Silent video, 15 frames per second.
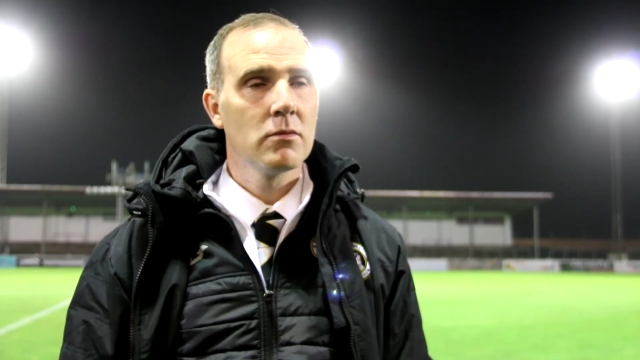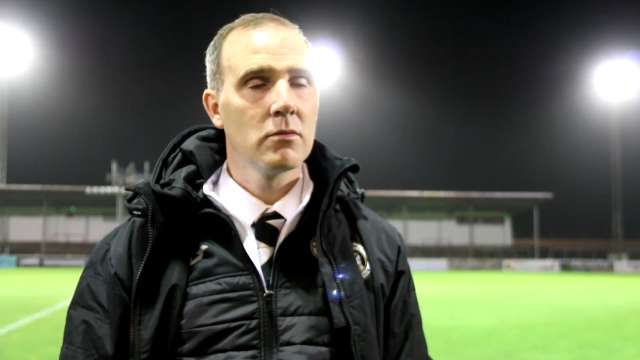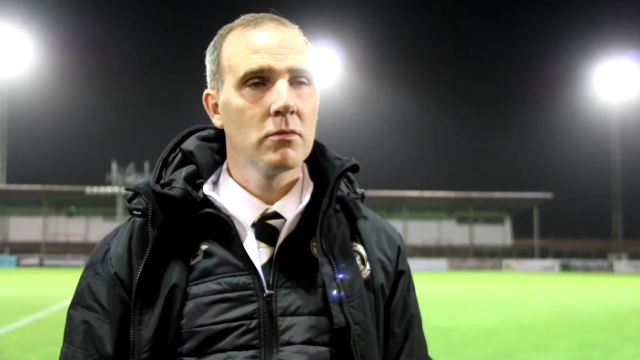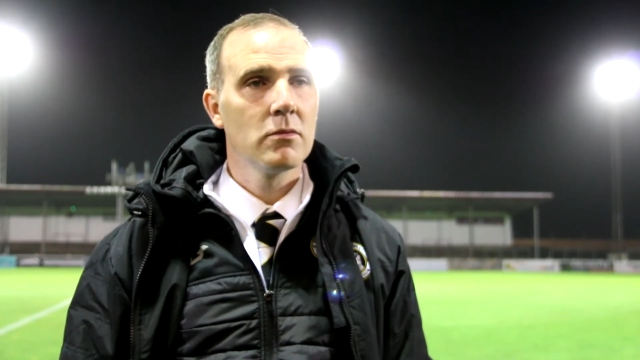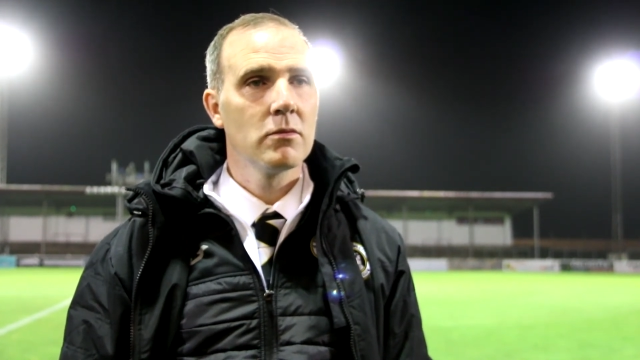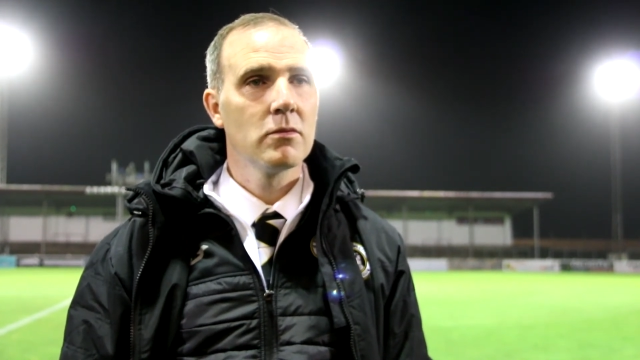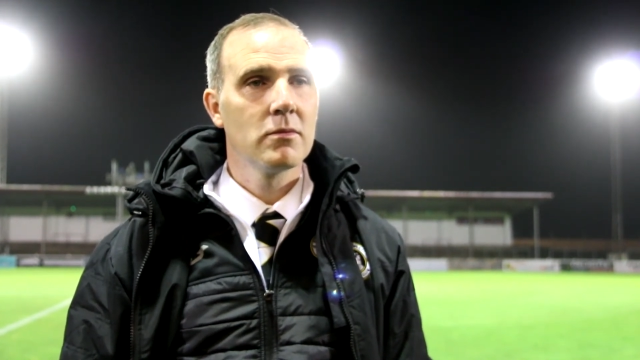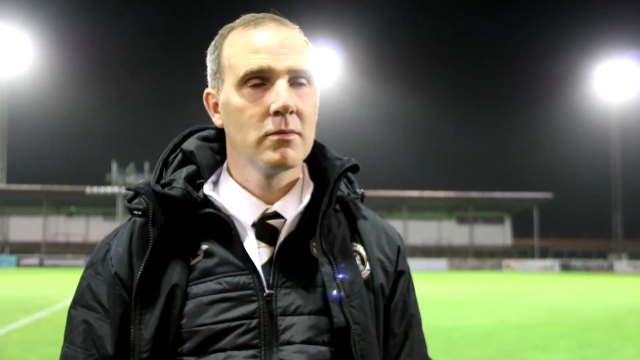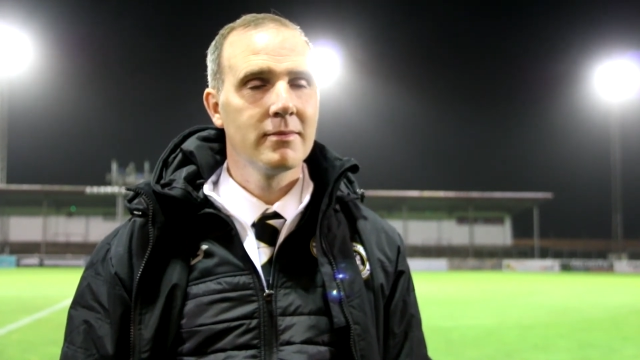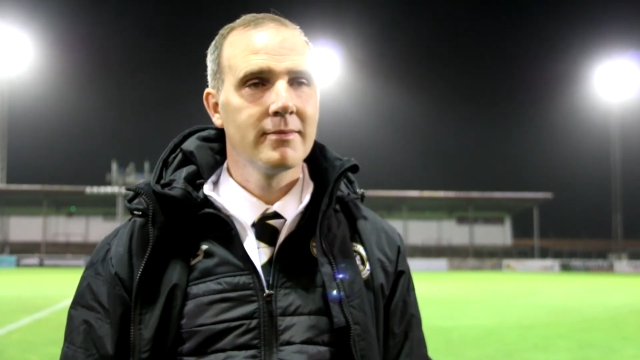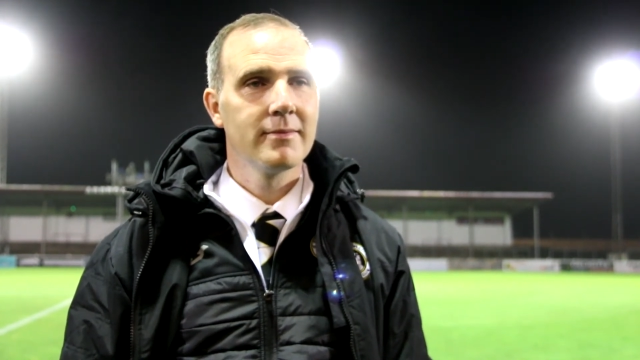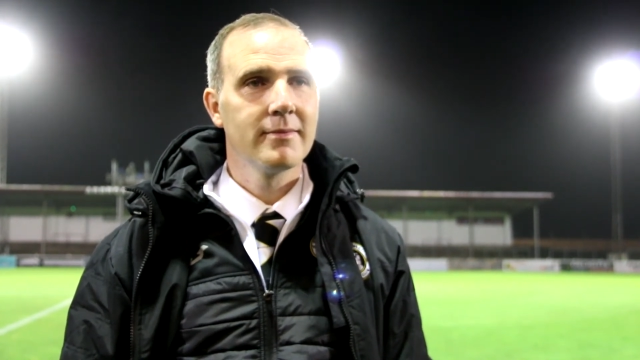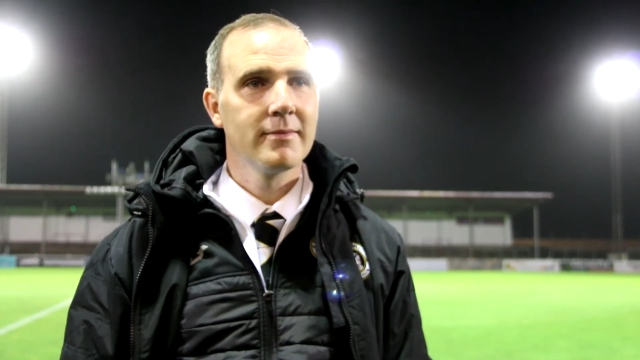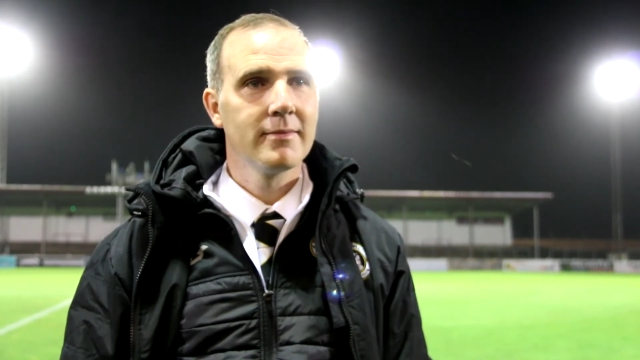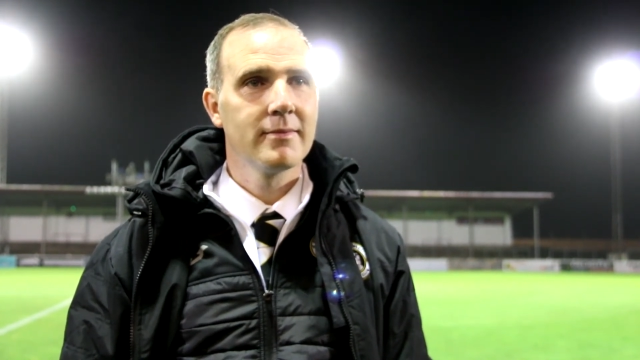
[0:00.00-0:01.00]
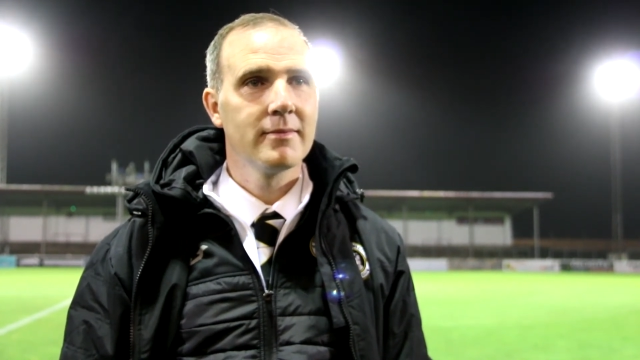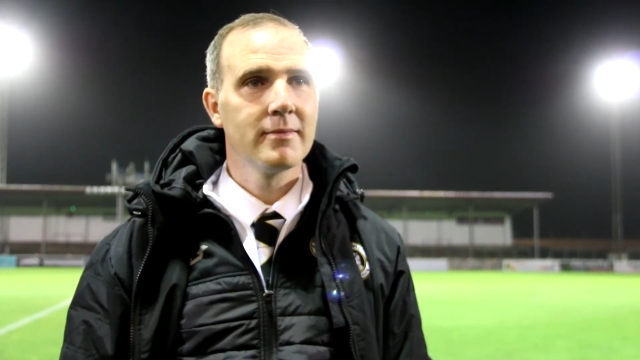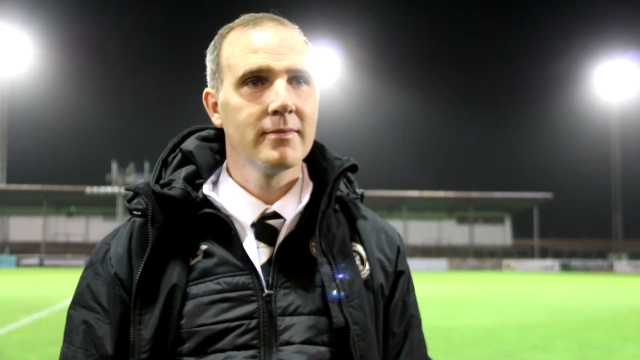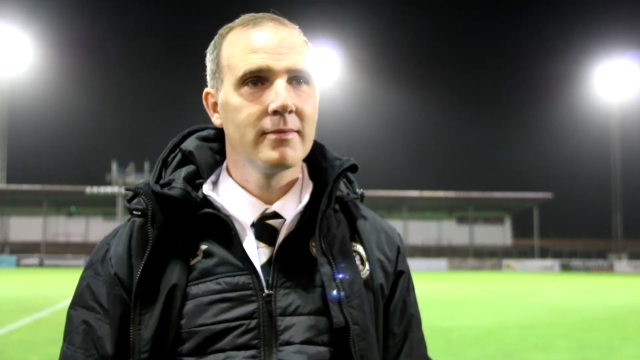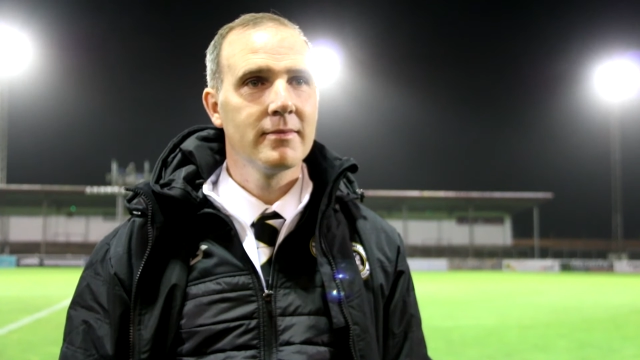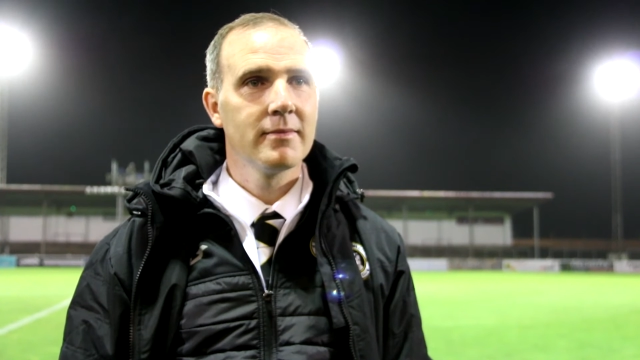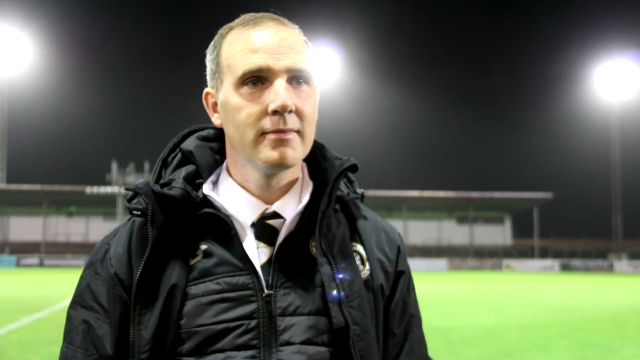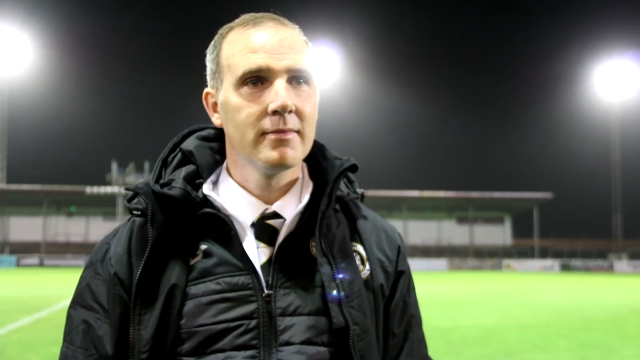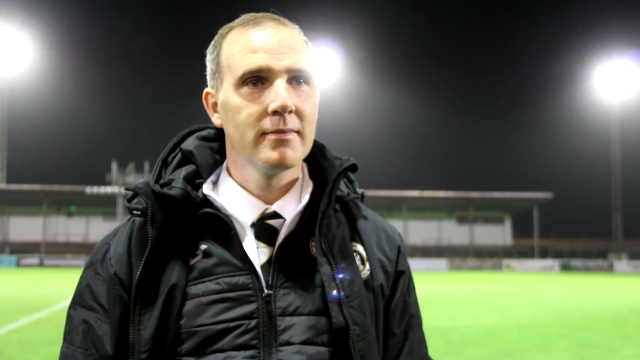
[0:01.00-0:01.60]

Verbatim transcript: good publicity for the club as well.